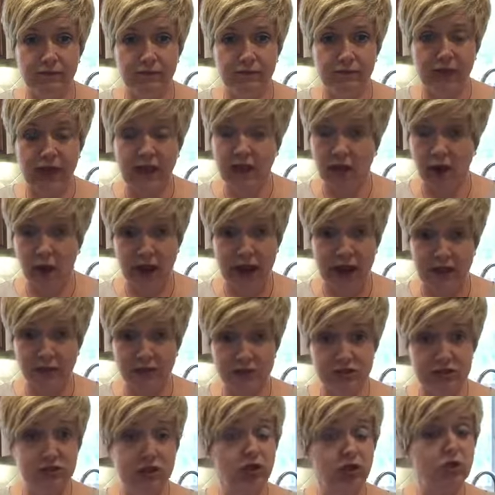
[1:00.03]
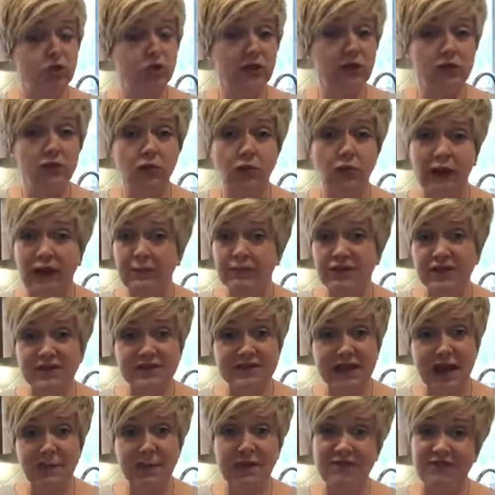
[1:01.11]
in our house. You can ramp
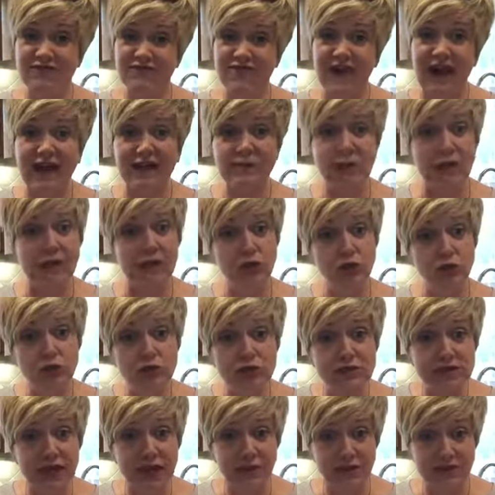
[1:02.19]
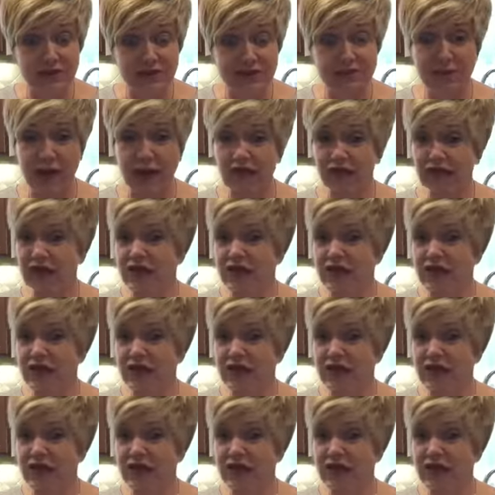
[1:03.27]
this up, and in fact my newsletter this month